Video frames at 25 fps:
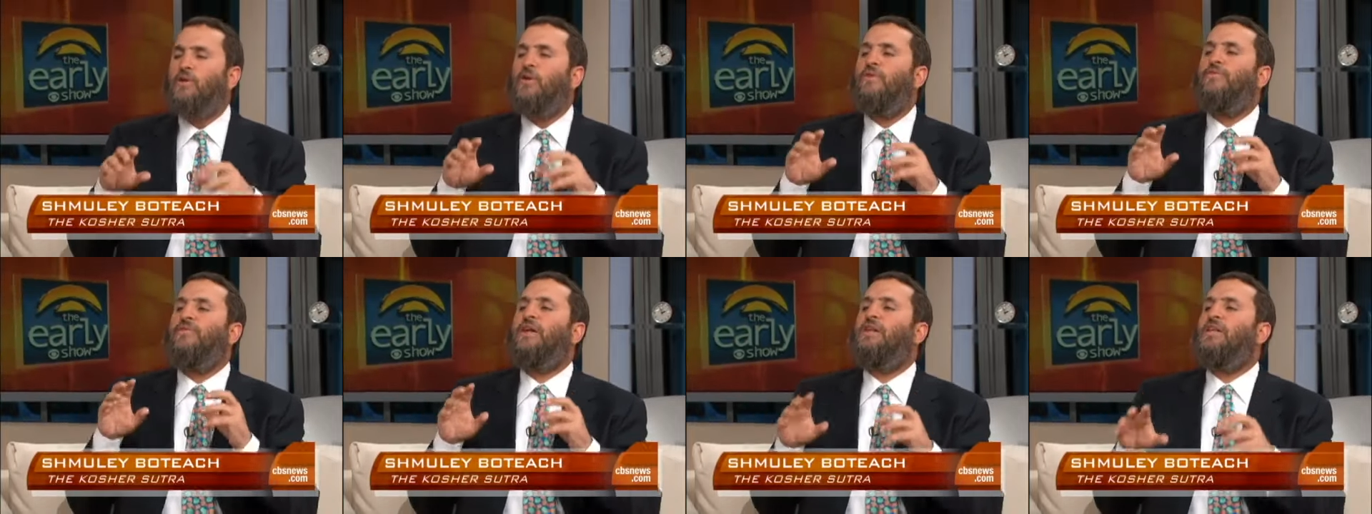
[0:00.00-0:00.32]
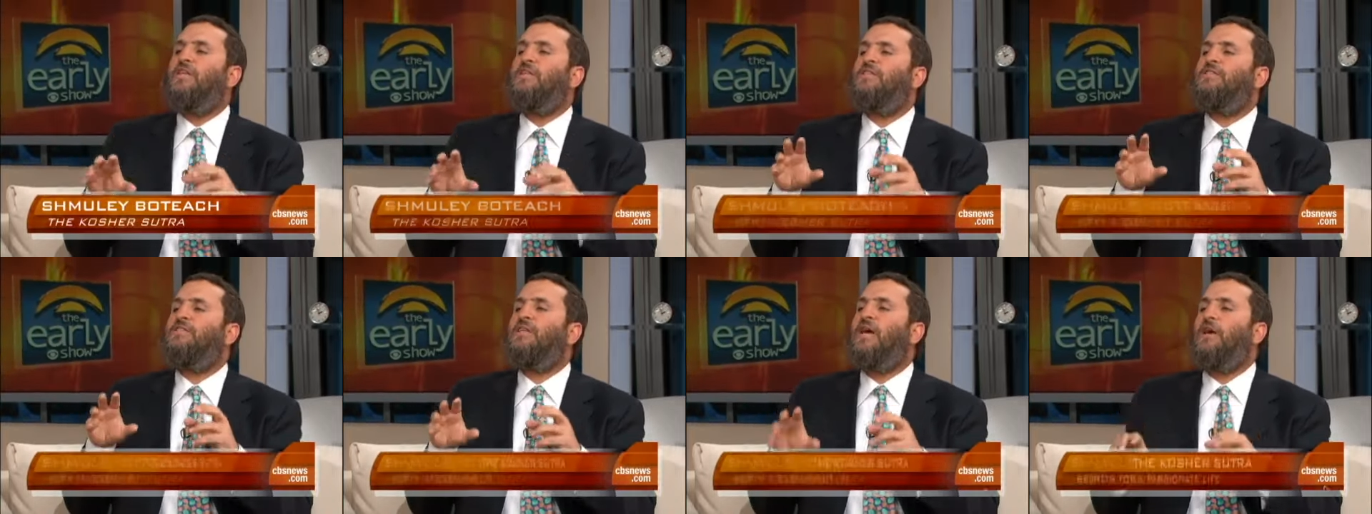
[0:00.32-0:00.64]
you have
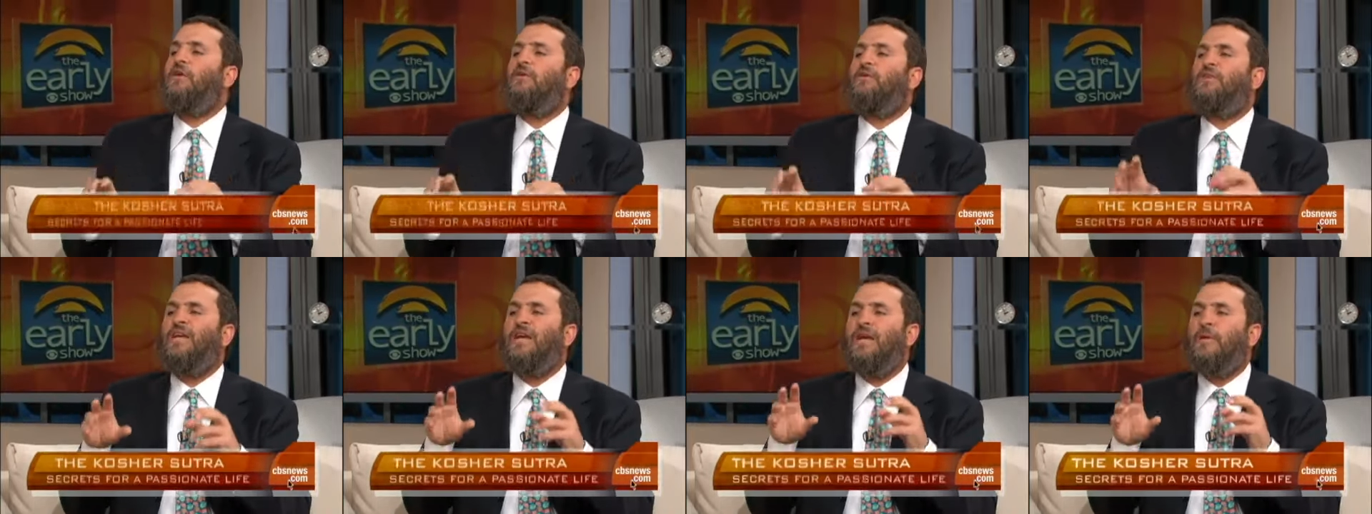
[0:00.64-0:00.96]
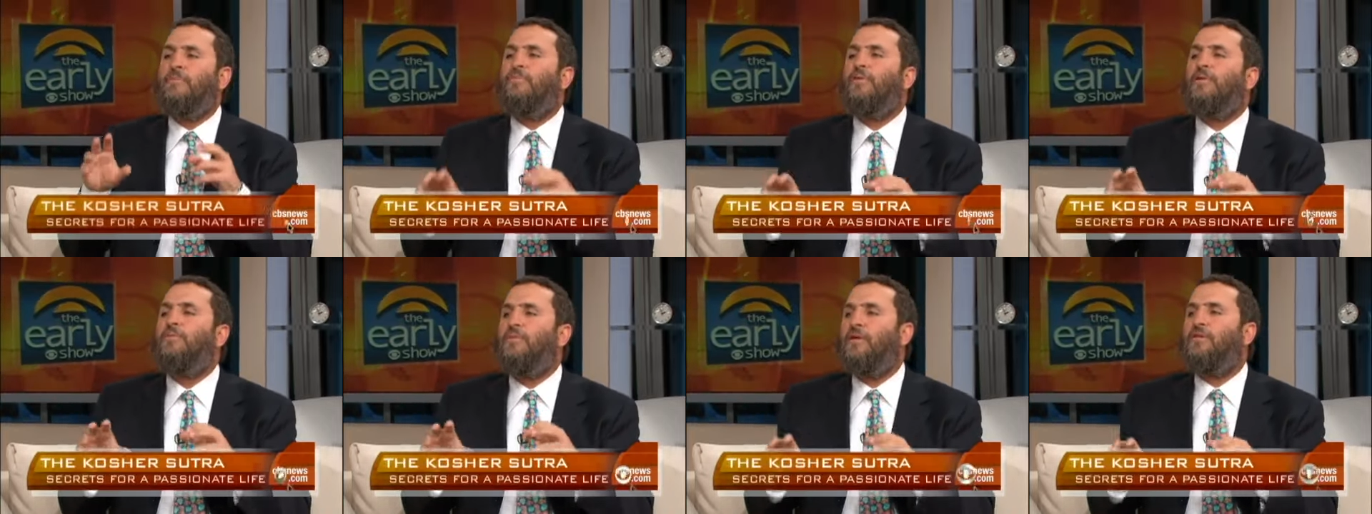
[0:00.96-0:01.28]
any desire to
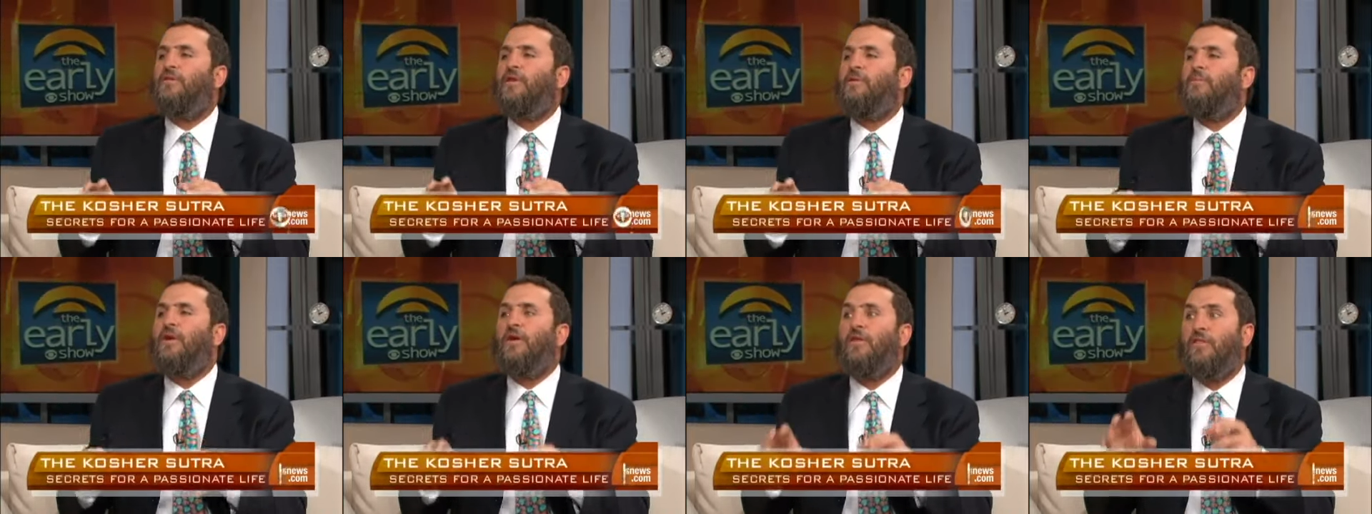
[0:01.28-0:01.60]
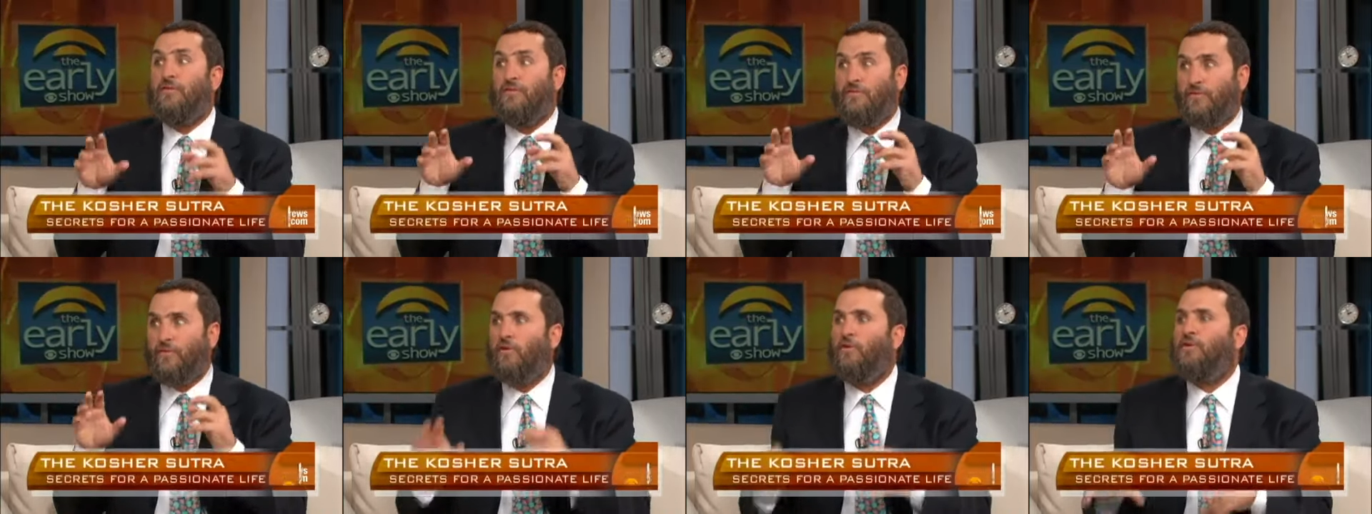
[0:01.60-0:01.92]
implement them
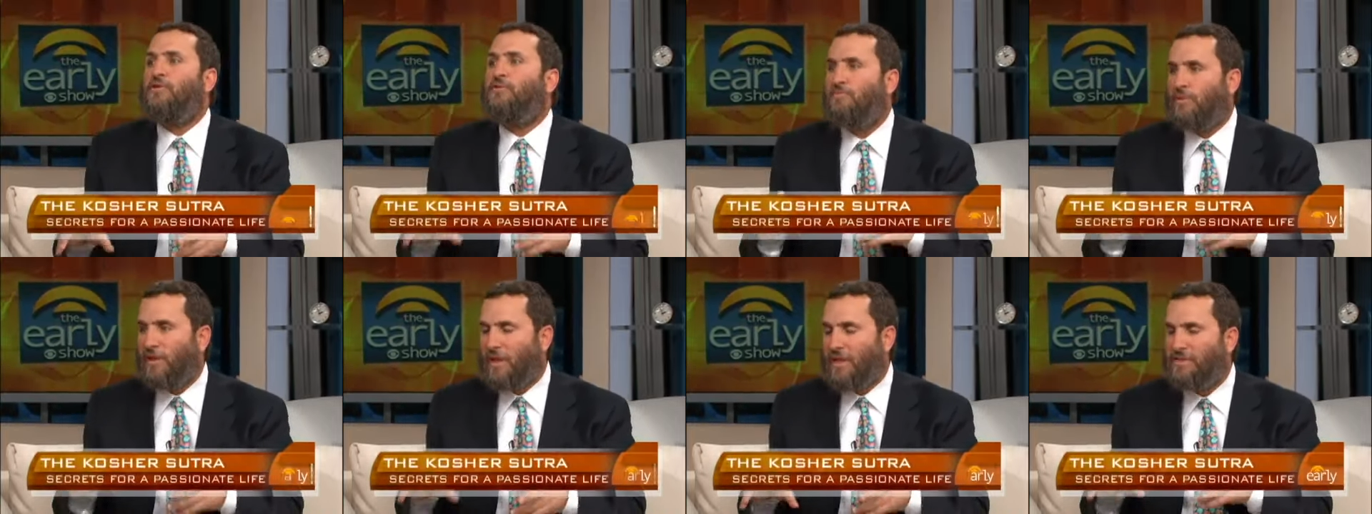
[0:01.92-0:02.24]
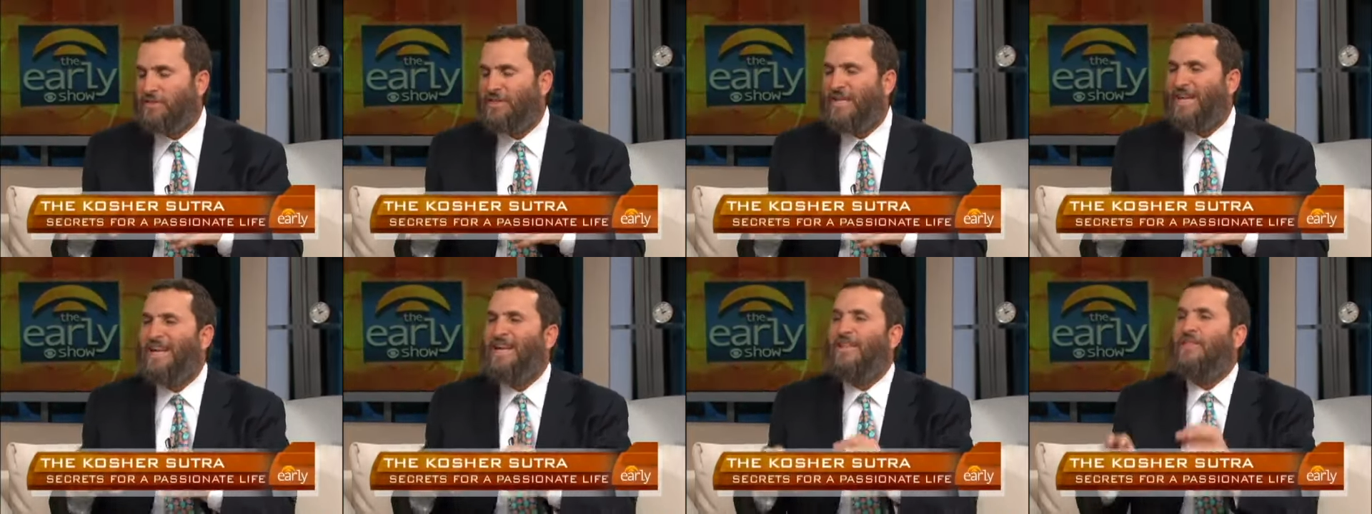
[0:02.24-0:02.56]
in the first
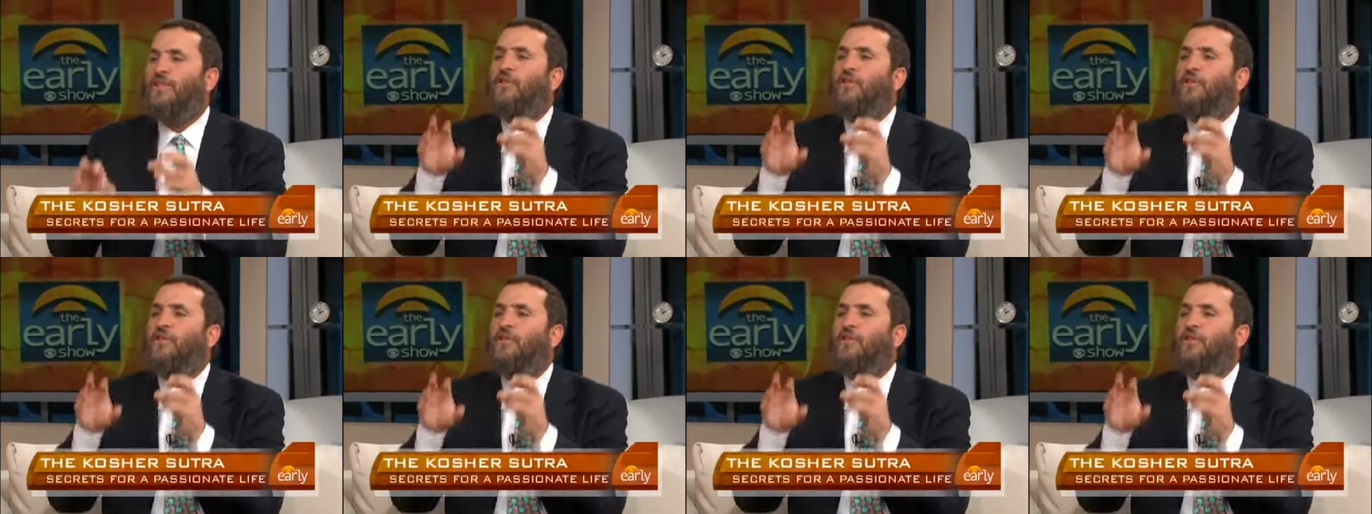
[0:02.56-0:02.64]
place.